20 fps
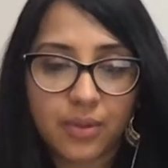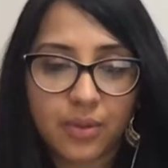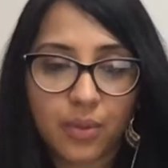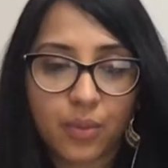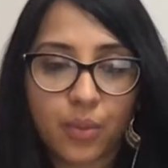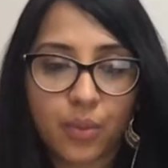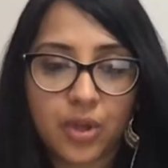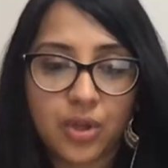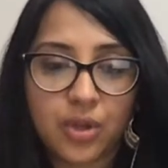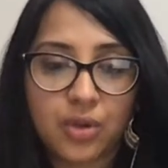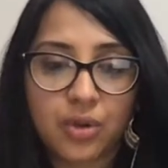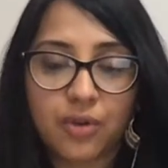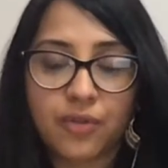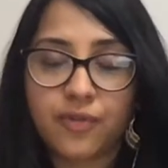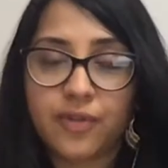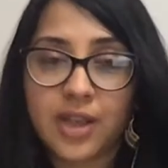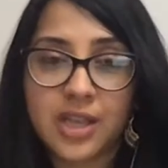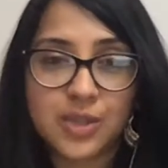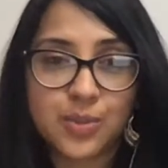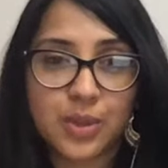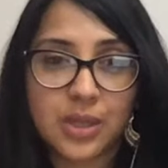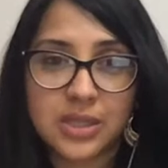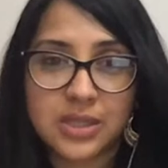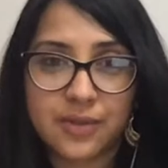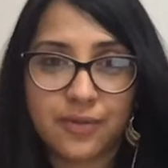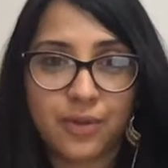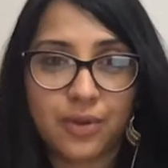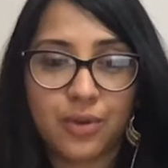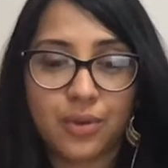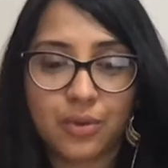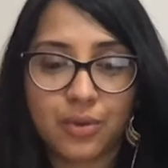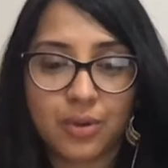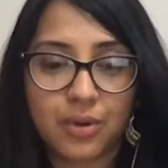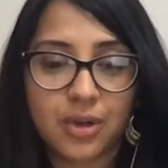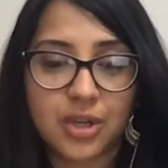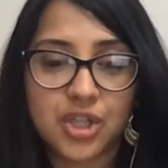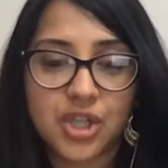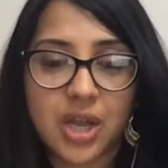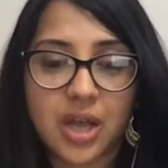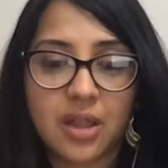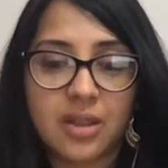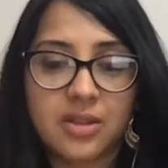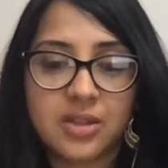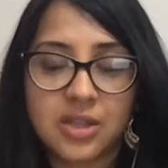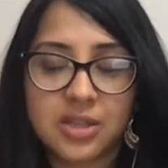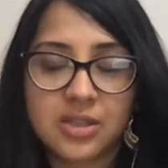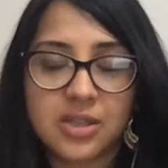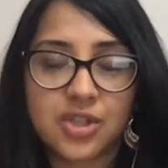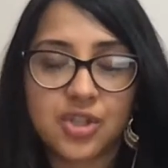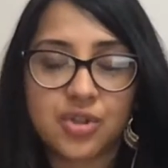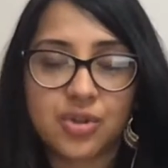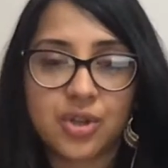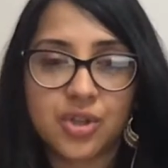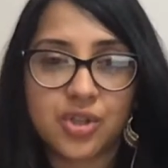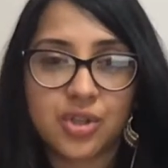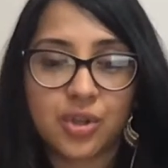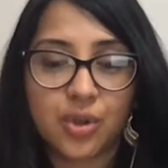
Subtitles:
when you're faced with a difficult or challenging situation,